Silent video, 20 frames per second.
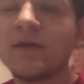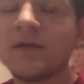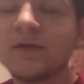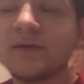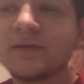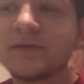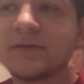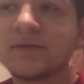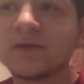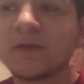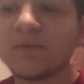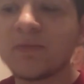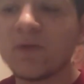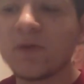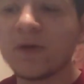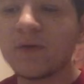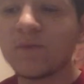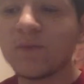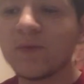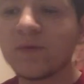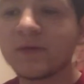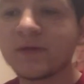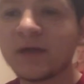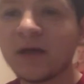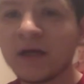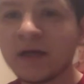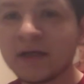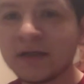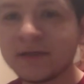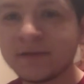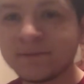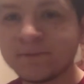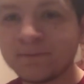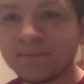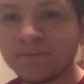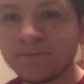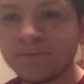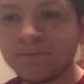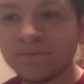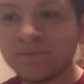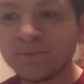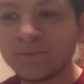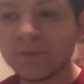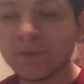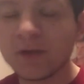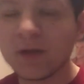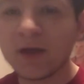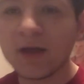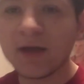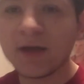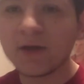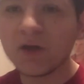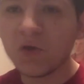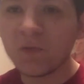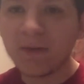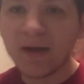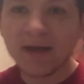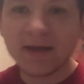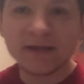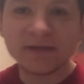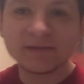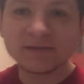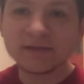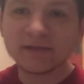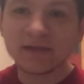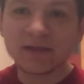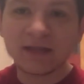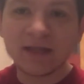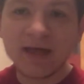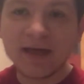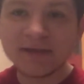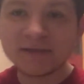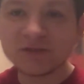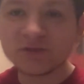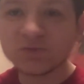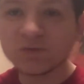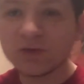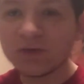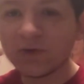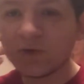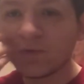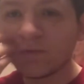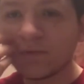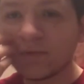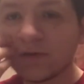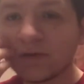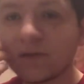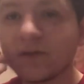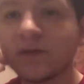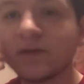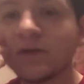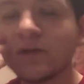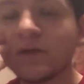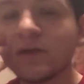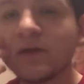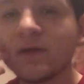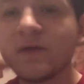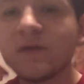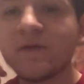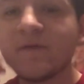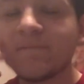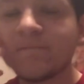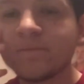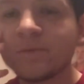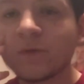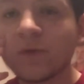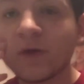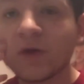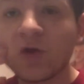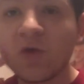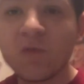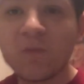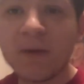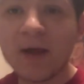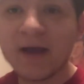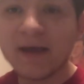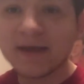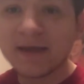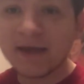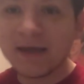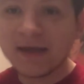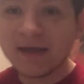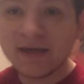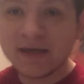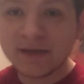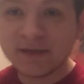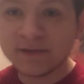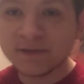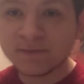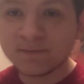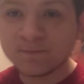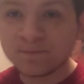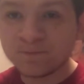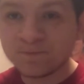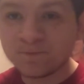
Until the point we were done, I go back into the classroom. I go back in.